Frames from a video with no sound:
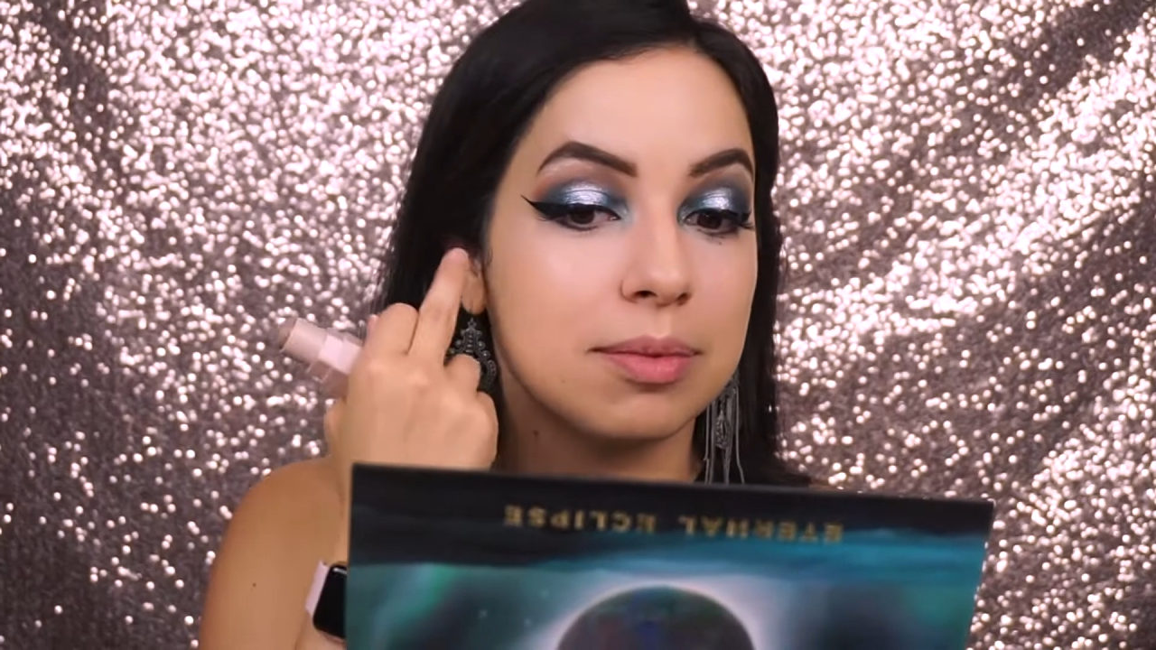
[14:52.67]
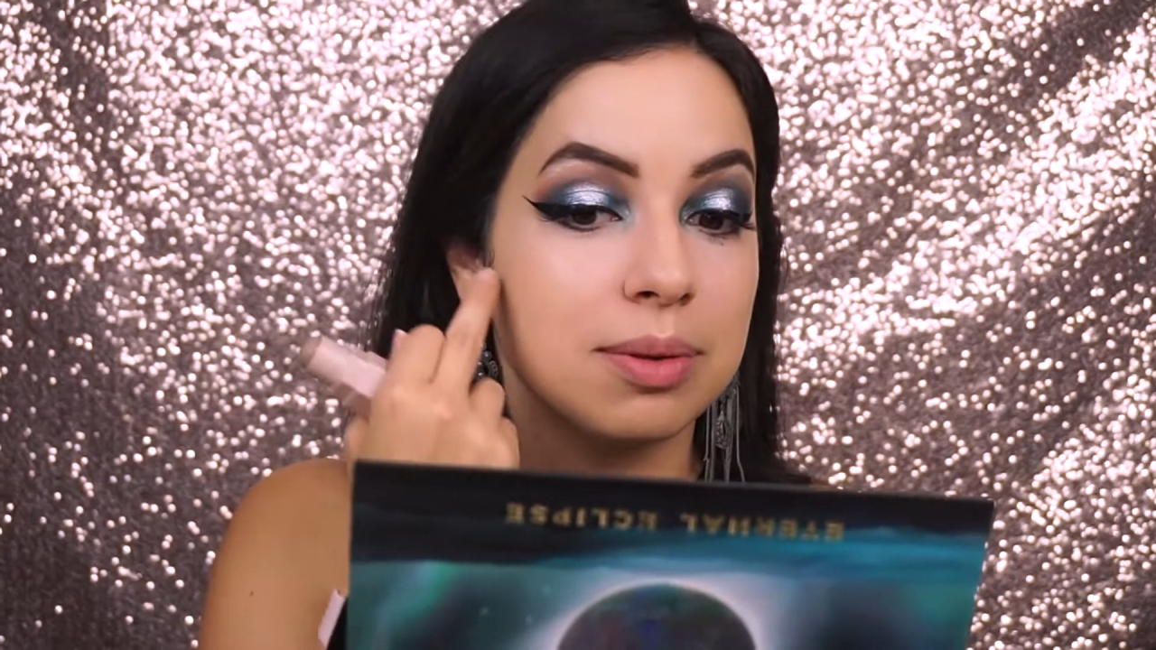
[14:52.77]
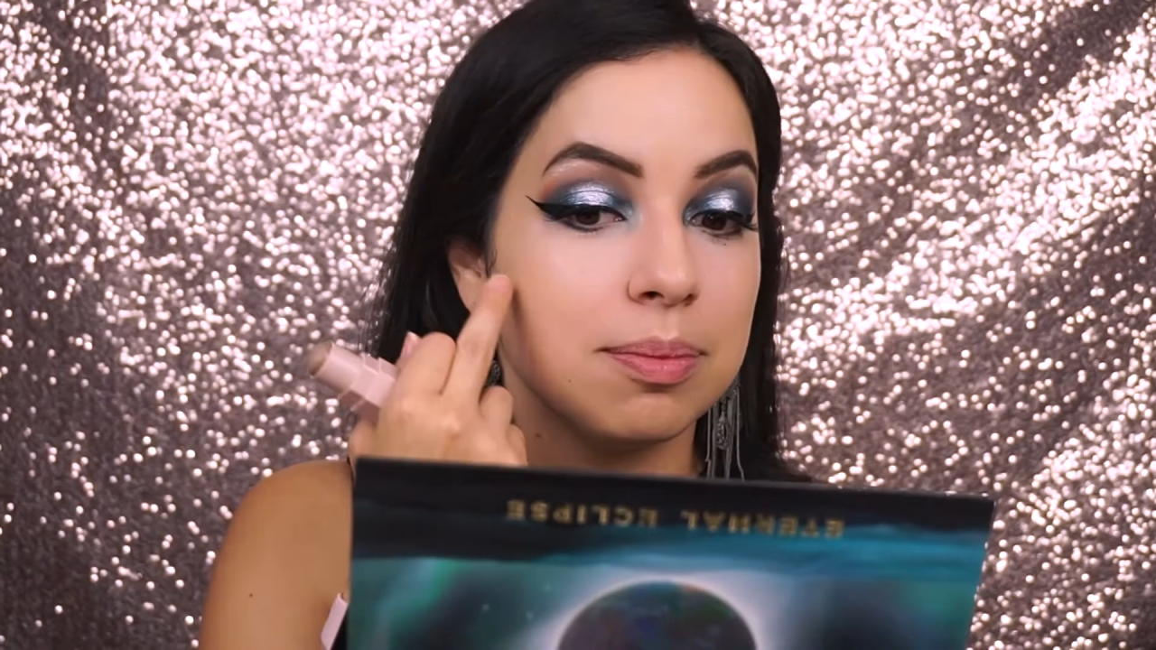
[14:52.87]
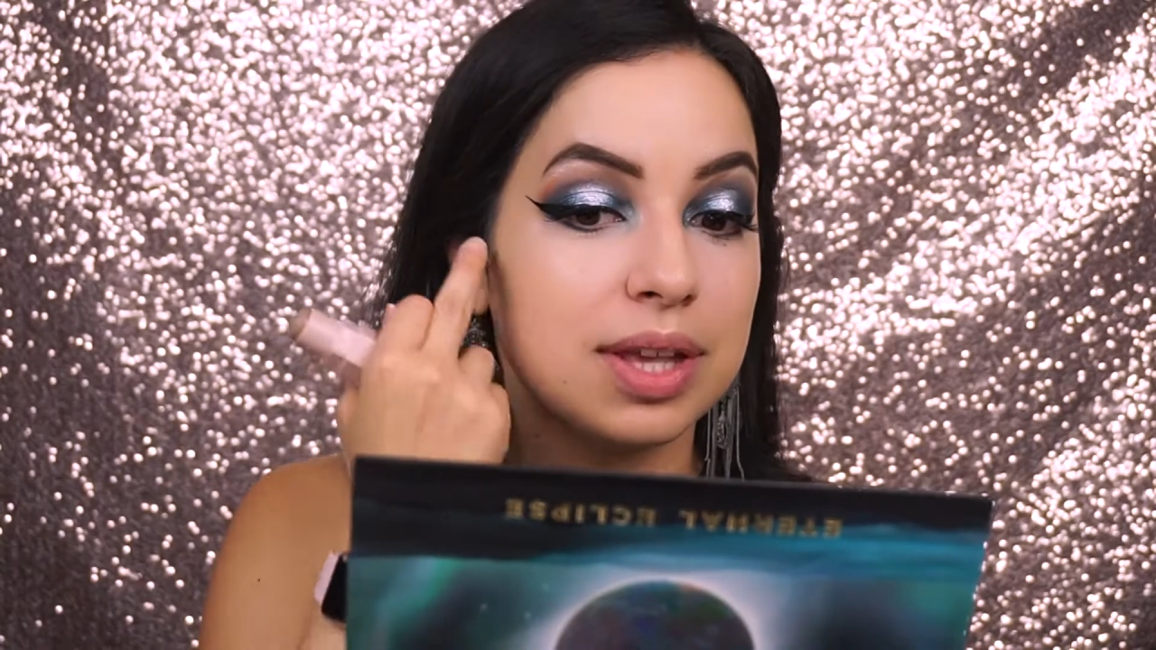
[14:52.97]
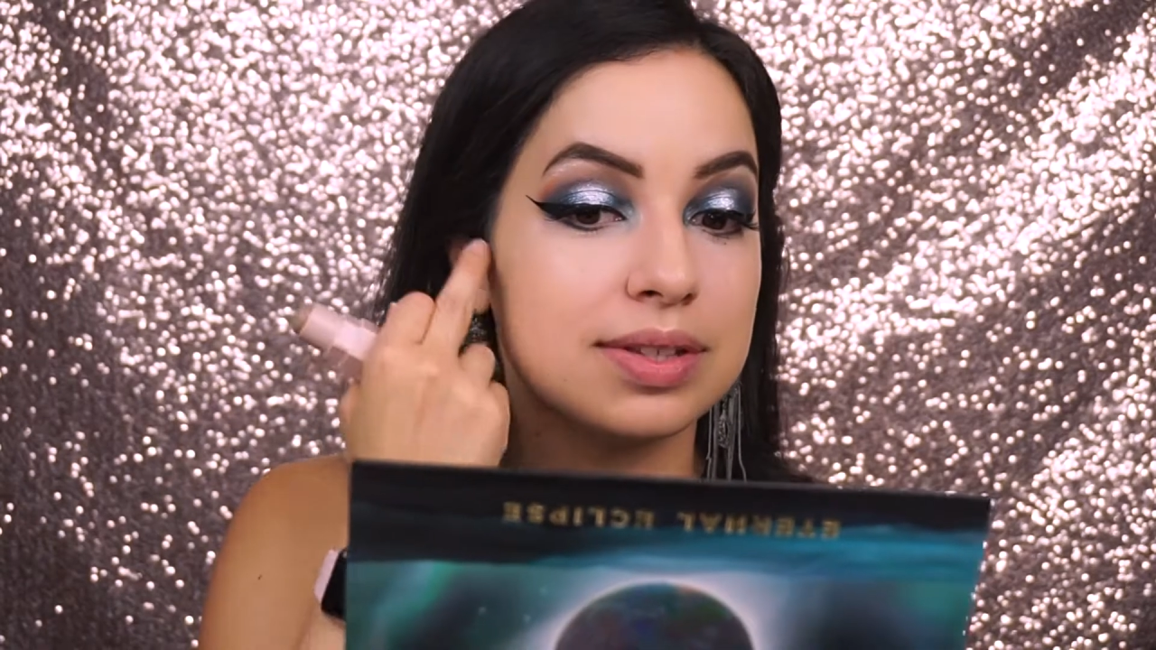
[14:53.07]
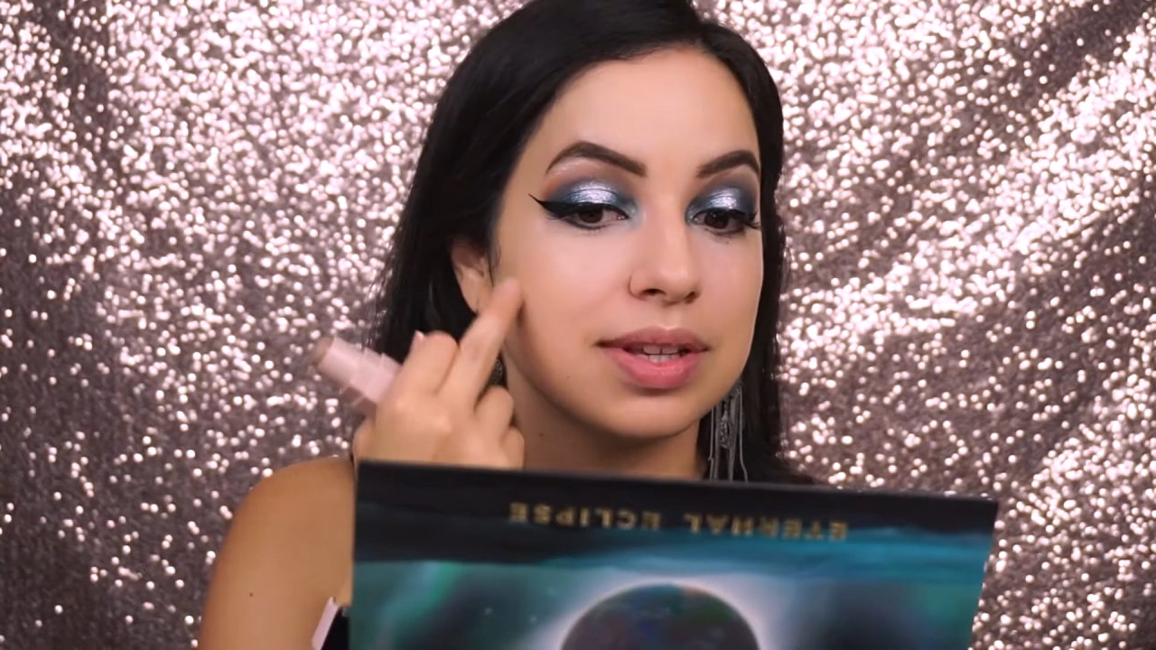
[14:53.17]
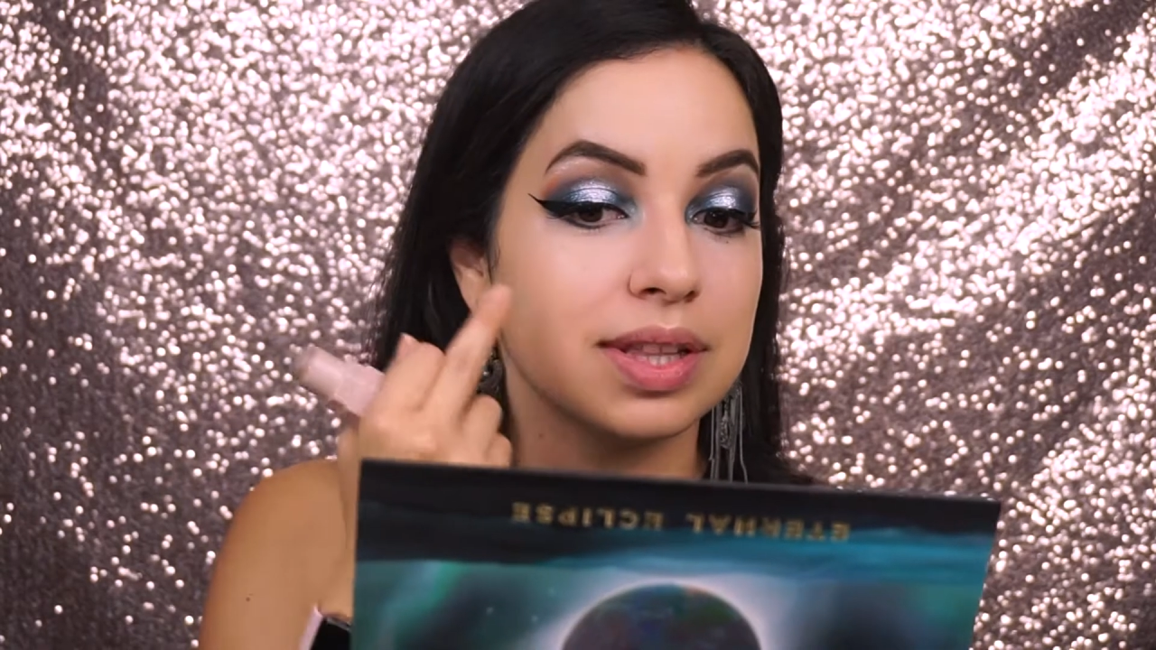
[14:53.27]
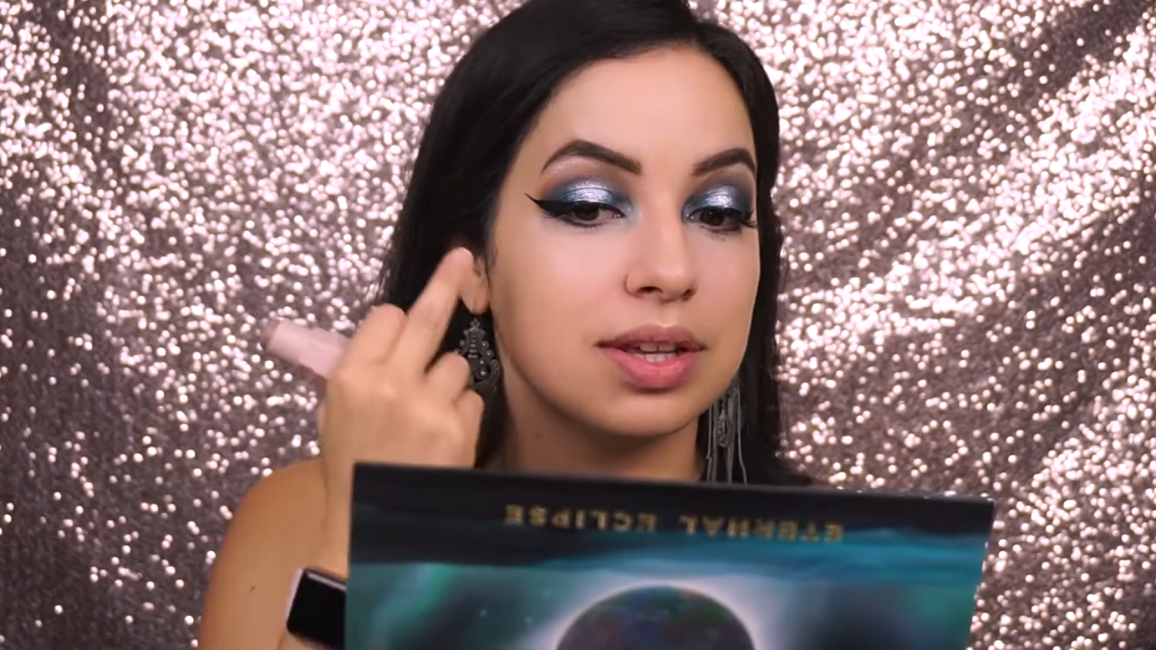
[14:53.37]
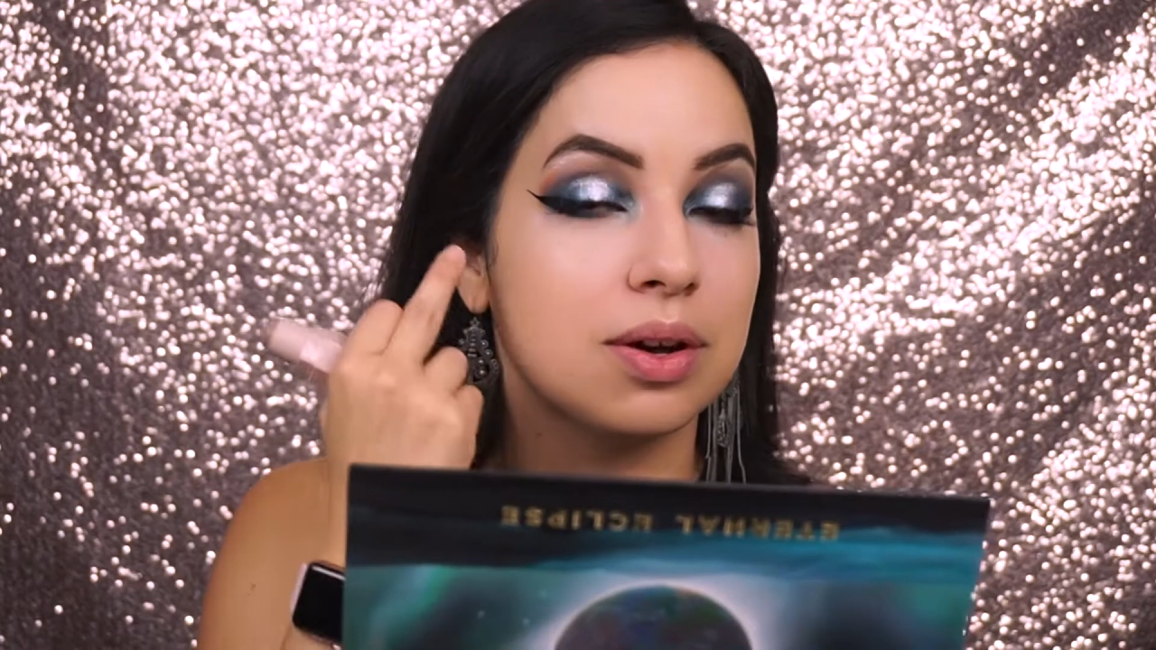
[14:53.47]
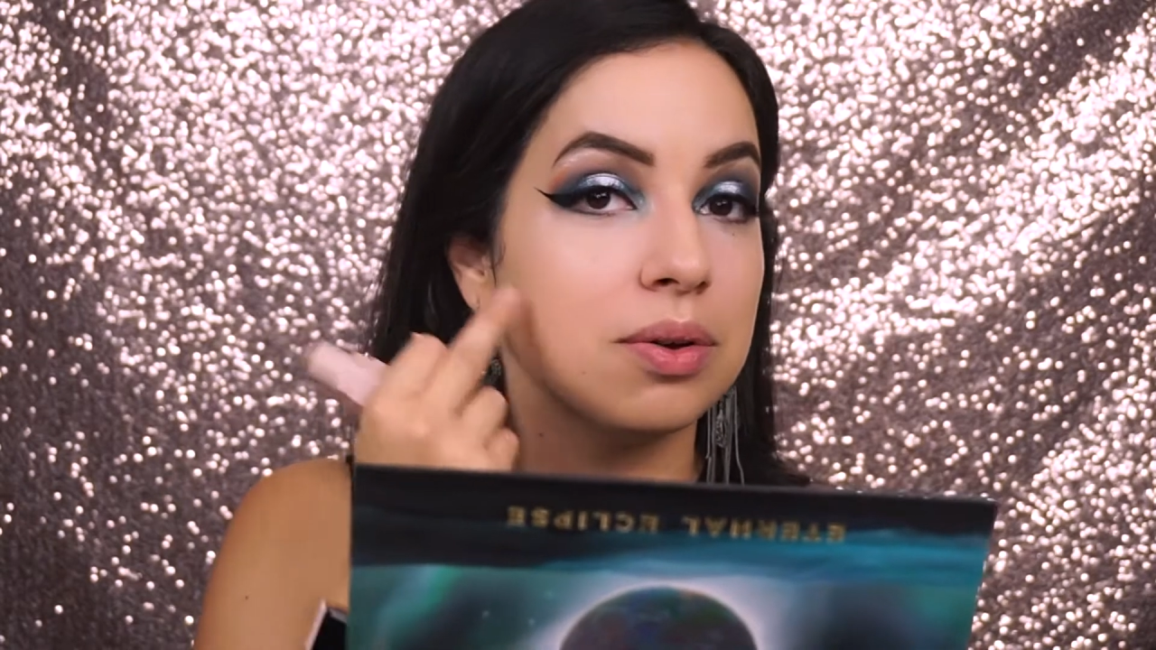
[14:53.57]
I'm gonna
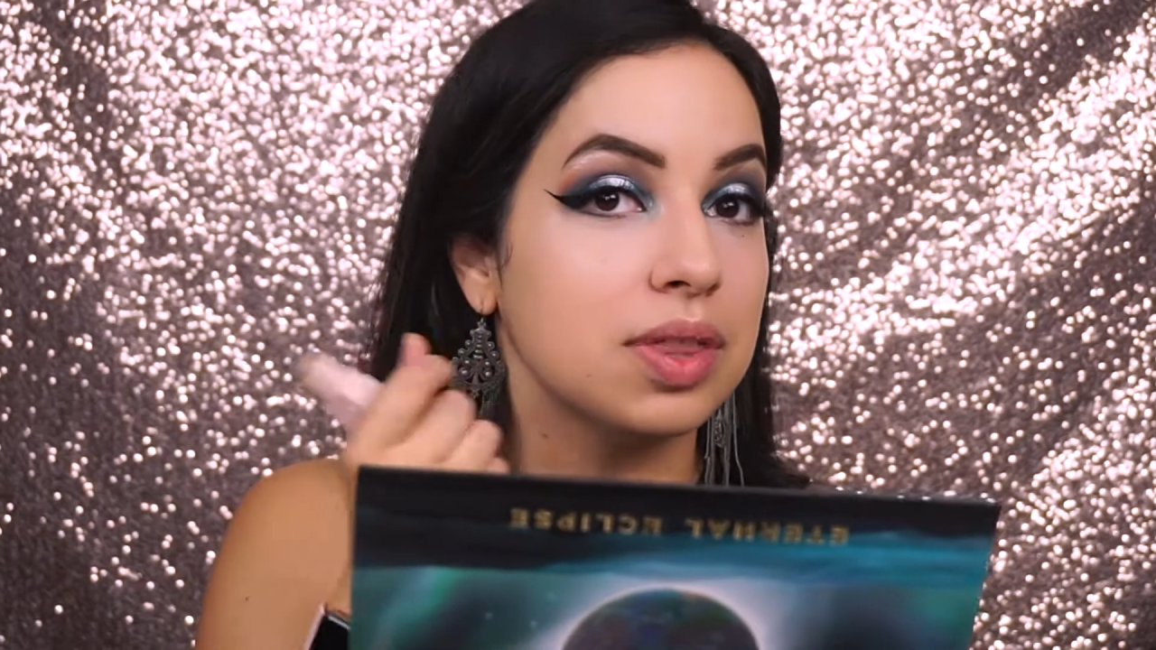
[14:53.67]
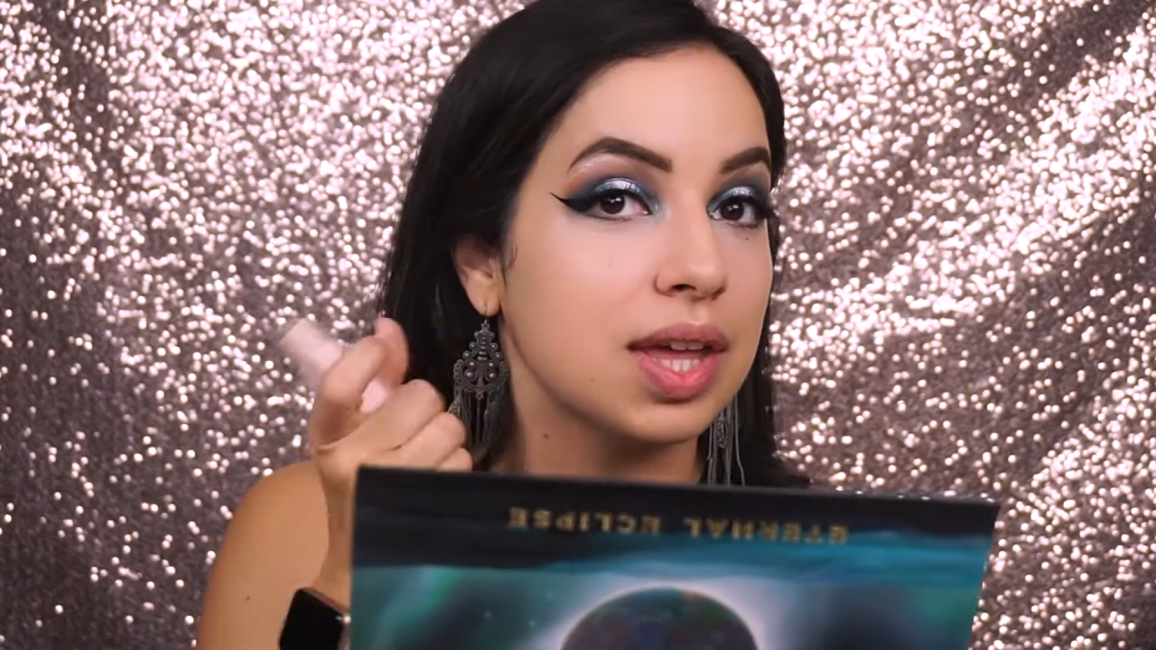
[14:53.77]
basically go